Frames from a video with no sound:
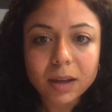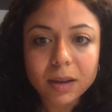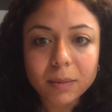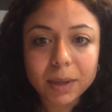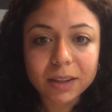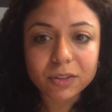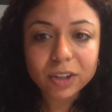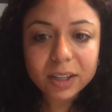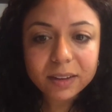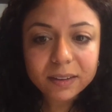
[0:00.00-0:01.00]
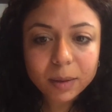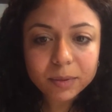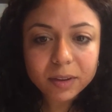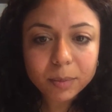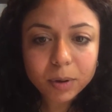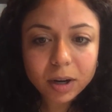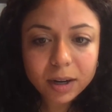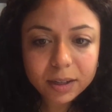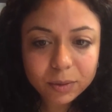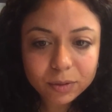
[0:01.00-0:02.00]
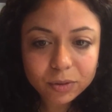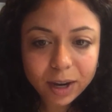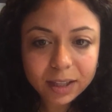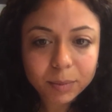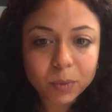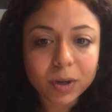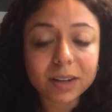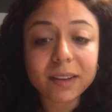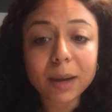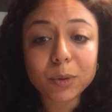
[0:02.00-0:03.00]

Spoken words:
Make the chickens come to the barn. You have to drag them in one at a time.